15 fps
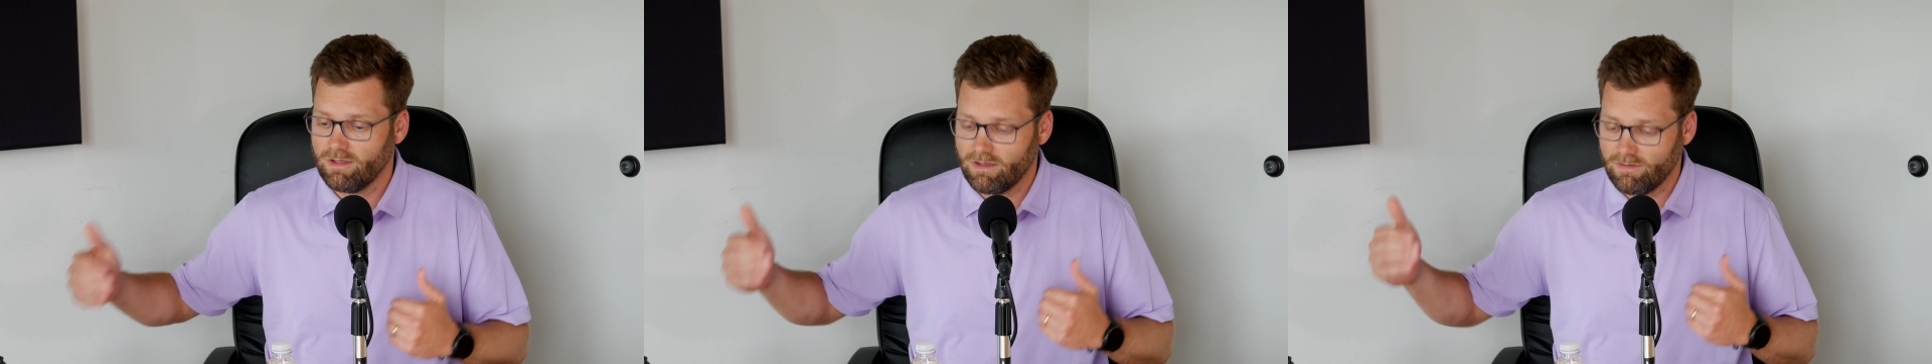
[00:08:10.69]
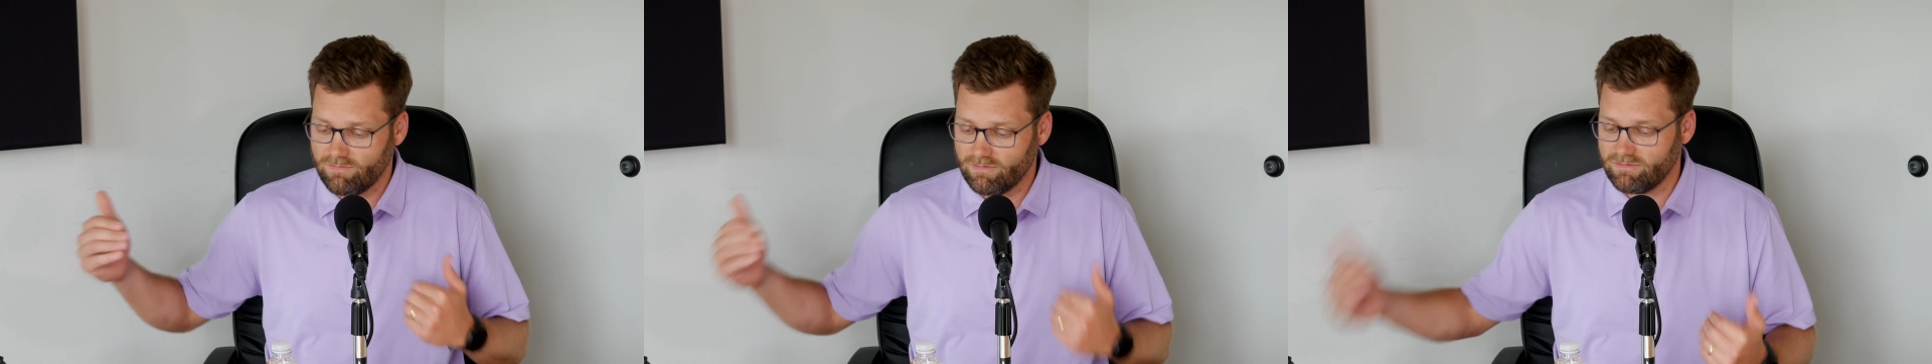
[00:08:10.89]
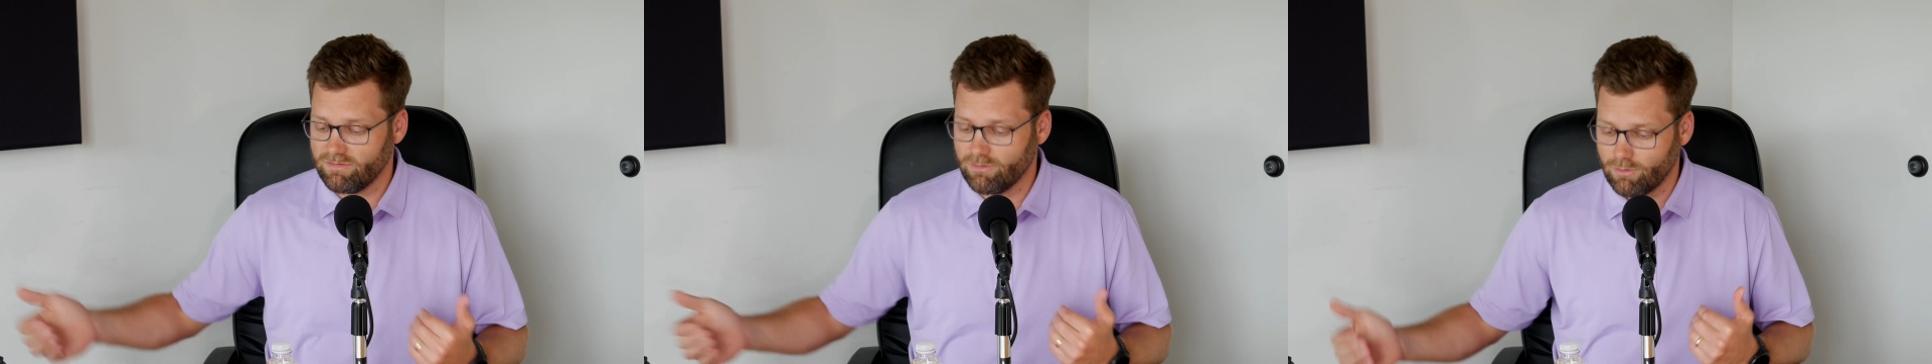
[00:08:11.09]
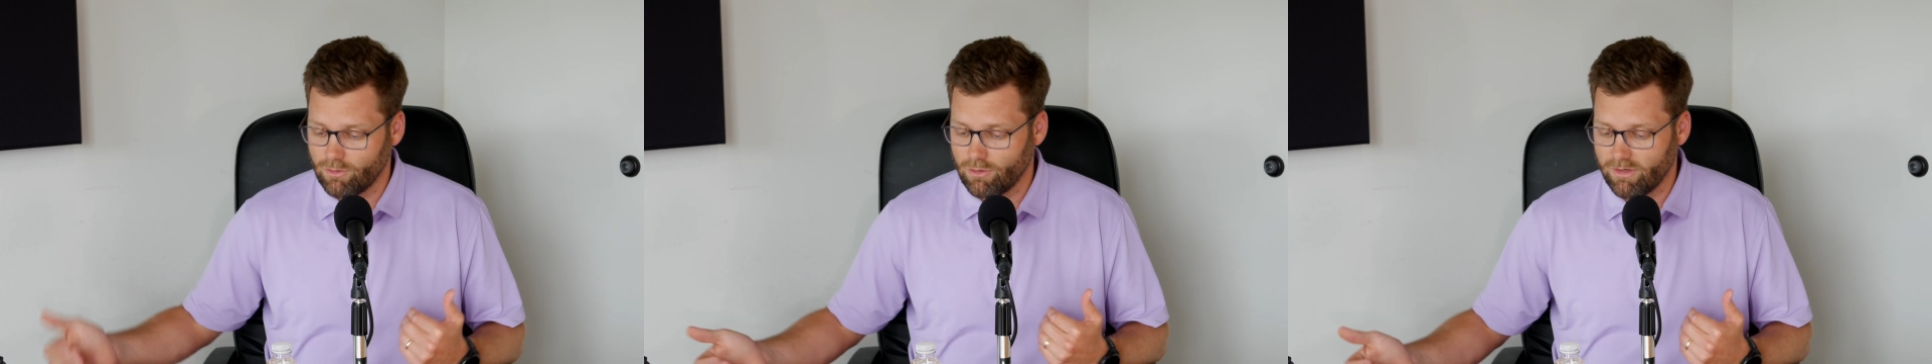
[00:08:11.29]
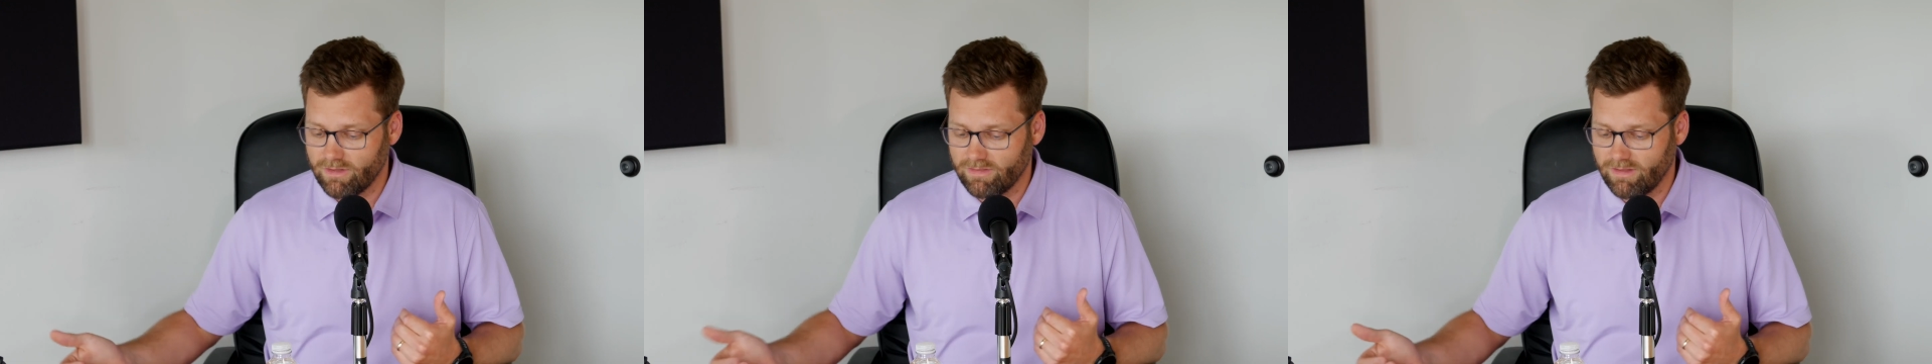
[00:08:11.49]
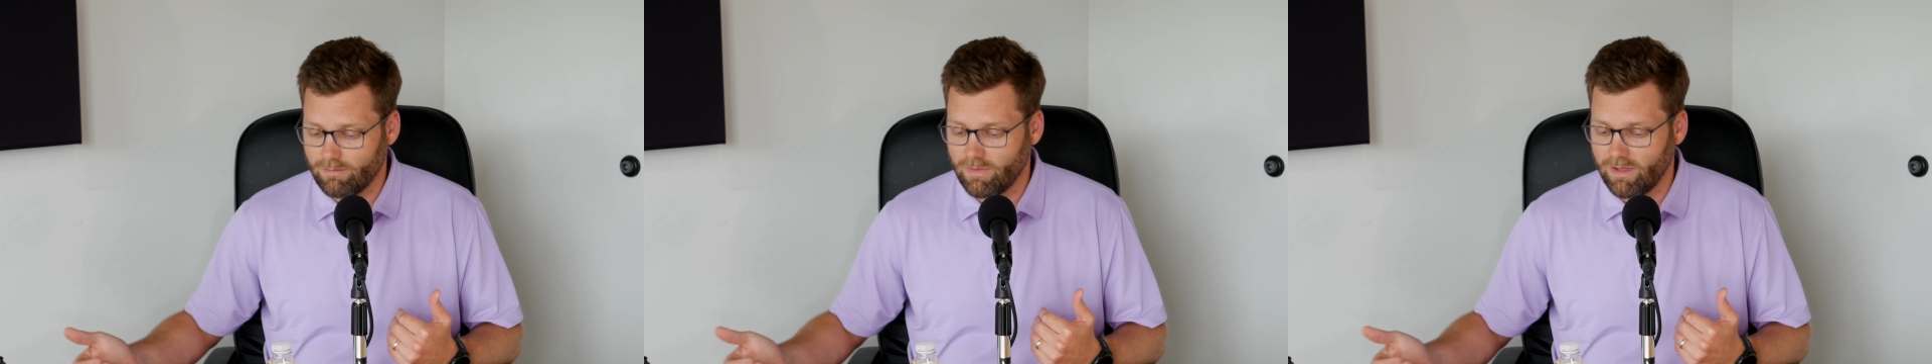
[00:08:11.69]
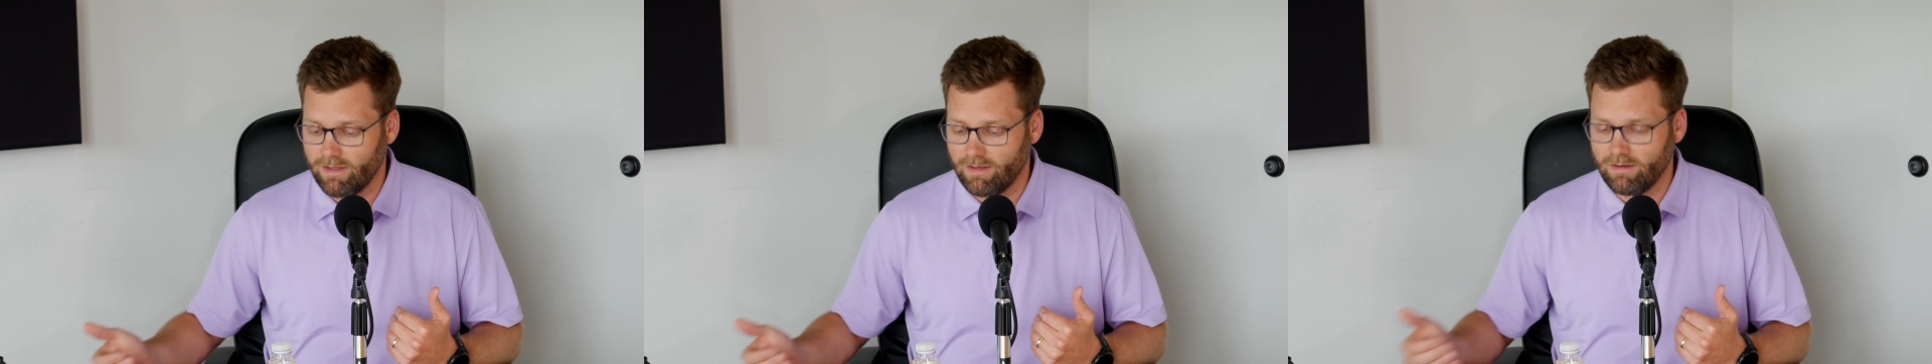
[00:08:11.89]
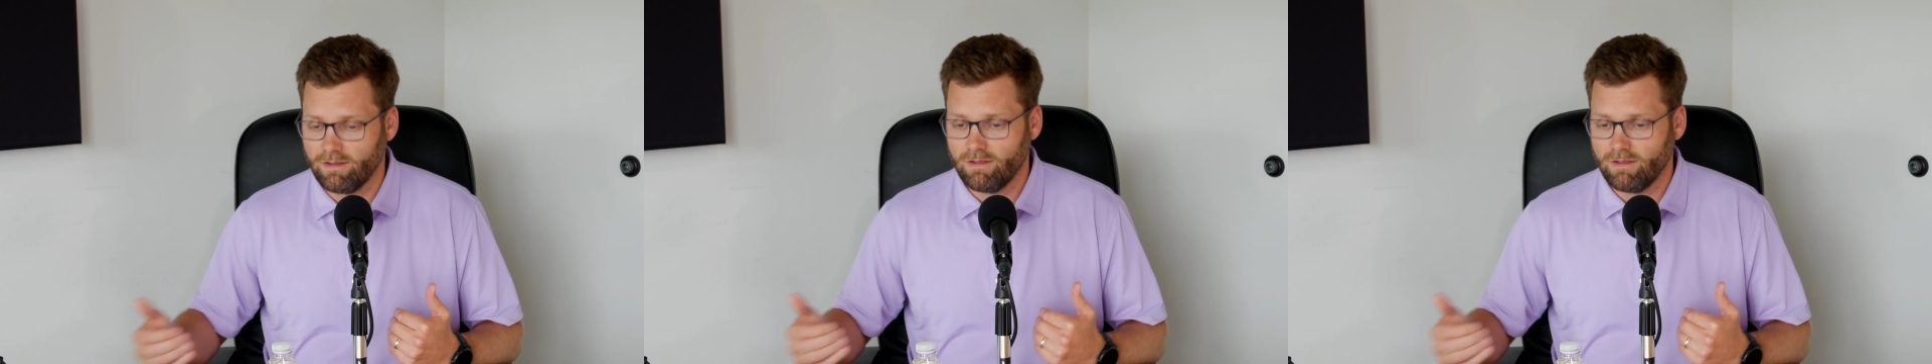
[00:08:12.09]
if it's still hurting that bad.